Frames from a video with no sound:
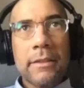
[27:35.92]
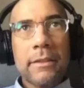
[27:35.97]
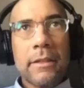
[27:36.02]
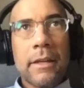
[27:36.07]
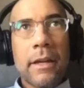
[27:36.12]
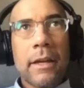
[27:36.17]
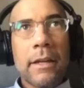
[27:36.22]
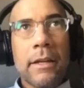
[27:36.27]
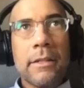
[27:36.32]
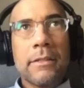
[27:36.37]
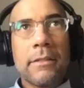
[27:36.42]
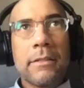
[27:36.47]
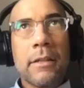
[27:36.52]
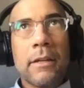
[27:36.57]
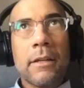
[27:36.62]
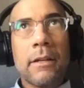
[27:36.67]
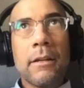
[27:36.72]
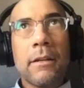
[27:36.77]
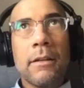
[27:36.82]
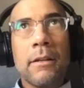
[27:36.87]
that. It's a
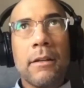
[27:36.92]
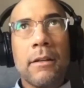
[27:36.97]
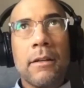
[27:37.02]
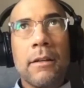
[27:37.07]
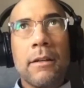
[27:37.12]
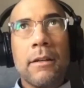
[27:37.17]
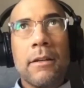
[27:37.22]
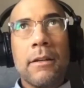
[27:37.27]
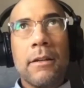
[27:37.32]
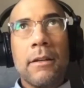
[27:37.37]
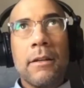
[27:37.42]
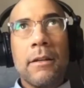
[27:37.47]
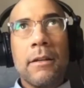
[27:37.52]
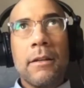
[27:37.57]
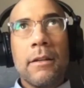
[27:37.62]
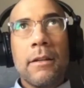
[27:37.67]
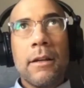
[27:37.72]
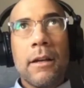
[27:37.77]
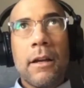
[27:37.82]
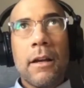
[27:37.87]
uh,
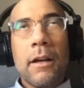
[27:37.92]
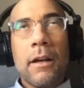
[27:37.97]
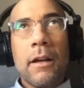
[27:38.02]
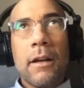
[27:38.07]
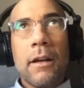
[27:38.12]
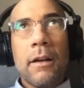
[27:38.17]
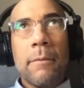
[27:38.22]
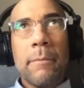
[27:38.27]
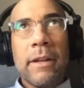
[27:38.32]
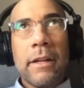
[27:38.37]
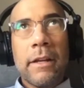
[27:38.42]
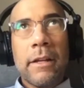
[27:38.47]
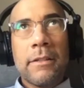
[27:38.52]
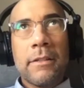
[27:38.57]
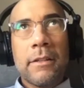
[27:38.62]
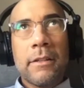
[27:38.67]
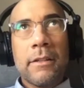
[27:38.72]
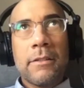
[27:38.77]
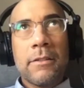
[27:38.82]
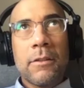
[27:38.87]
I mean, it's,
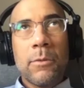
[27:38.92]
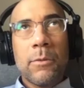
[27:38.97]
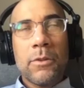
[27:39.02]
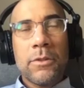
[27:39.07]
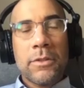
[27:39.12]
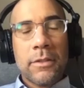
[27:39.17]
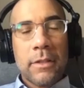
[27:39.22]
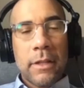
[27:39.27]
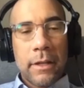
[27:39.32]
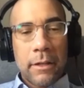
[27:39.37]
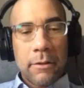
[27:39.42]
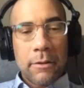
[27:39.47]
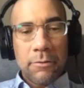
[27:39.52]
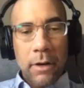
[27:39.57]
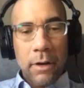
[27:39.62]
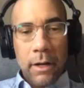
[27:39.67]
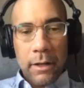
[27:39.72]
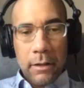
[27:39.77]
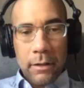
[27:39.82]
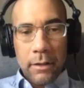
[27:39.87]
it's almost like a
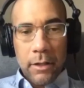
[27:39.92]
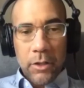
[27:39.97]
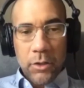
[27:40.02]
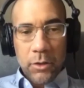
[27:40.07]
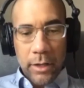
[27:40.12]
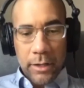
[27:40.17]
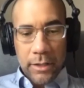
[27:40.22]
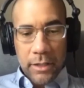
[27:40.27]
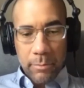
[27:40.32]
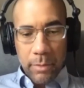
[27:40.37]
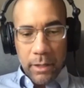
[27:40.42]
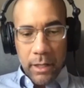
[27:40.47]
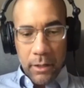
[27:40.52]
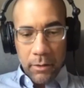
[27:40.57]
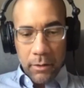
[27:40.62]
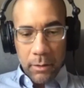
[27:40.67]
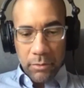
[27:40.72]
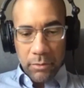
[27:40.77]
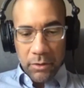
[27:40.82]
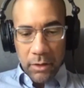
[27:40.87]
radically
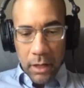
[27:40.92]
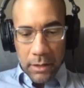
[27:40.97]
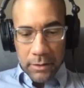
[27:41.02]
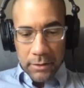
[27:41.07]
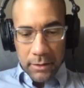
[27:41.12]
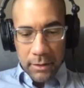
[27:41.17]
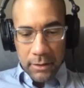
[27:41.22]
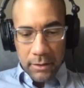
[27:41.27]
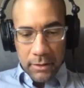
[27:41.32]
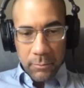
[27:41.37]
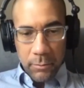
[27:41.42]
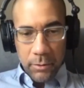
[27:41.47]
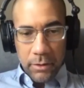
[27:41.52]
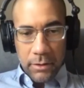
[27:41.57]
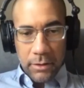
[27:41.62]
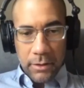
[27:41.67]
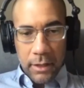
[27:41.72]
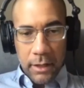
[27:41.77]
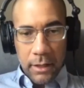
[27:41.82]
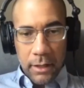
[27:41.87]
transparent process where you
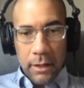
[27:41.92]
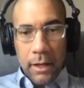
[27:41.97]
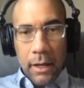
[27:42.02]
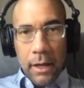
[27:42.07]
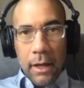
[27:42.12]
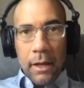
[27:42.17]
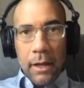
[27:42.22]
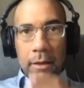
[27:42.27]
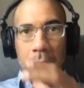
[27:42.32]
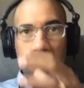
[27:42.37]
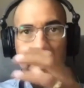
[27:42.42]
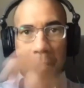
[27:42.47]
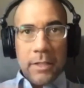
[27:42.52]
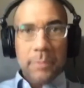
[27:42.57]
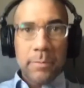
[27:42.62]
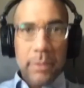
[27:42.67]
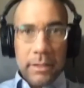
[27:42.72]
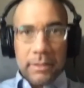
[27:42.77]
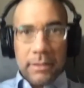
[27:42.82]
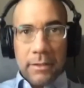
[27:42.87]
say, mm-hmm. this
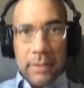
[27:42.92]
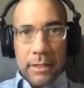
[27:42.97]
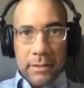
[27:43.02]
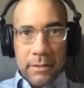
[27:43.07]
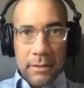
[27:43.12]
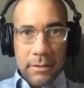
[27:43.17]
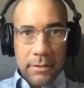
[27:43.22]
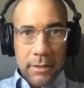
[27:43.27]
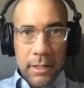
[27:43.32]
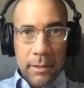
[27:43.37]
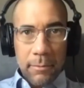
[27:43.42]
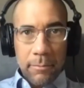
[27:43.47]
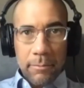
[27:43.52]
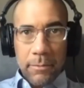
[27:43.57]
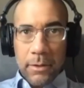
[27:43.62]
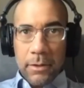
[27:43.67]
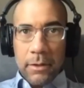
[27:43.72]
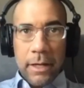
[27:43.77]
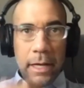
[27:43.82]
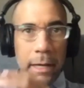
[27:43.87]
piece stays the same.
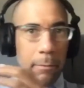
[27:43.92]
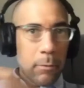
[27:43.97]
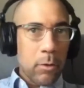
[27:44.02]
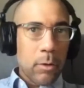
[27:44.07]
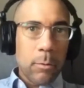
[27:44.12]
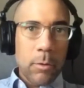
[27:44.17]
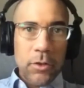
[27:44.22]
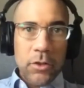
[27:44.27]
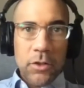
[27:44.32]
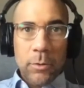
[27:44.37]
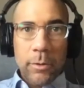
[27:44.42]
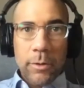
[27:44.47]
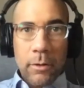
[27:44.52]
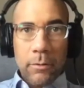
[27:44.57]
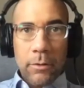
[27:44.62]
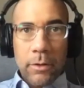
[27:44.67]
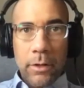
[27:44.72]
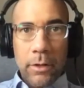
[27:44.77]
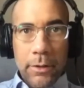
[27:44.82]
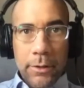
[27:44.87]
Keep doing what you're doing over
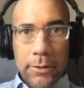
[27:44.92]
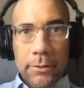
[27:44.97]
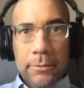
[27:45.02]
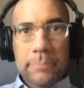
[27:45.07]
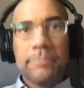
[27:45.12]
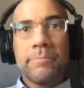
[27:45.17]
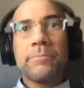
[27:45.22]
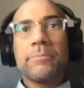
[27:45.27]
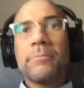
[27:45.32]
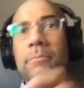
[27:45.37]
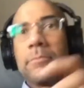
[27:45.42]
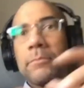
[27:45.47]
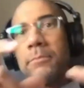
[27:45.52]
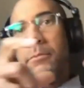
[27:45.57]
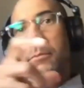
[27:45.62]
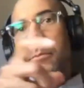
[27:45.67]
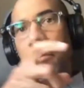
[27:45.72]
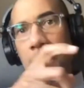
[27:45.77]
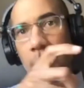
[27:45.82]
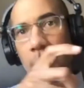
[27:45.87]
here.
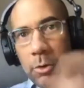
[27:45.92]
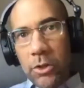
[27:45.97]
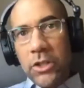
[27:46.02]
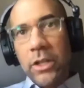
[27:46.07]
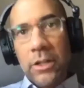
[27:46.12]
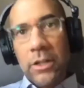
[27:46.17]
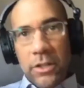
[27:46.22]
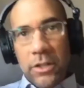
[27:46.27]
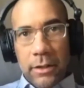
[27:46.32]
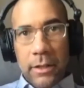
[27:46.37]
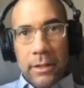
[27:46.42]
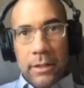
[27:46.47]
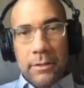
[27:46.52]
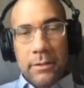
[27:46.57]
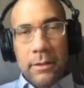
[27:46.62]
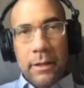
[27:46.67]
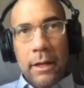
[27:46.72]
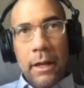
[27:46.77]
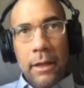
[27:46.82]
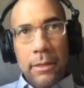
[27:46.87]
We're changing this.
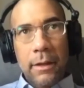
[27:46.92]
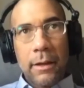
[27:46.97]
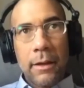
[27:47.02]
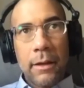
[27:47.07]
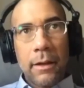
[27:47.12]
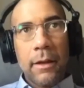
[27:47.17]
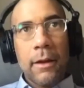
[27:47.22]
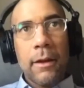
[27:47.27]
And I think yep.